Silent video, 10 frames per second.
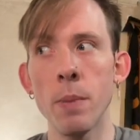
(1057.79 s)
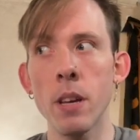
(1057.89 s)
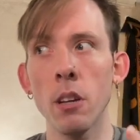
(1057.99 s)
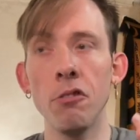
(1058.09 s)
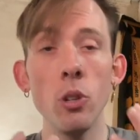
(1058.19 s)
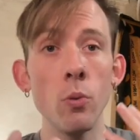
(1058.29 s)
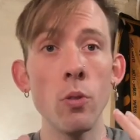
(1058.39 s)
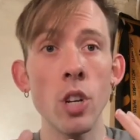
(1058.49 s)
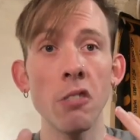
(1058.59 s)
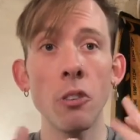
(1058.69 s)
because
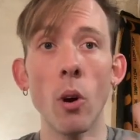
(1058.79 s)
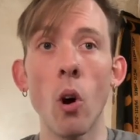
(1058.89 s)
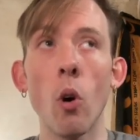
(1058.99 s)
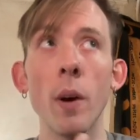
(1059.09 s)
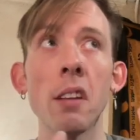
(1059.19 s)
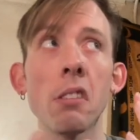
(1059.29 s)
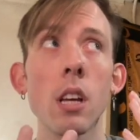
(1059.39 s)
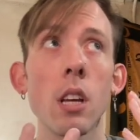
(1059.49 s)
you're always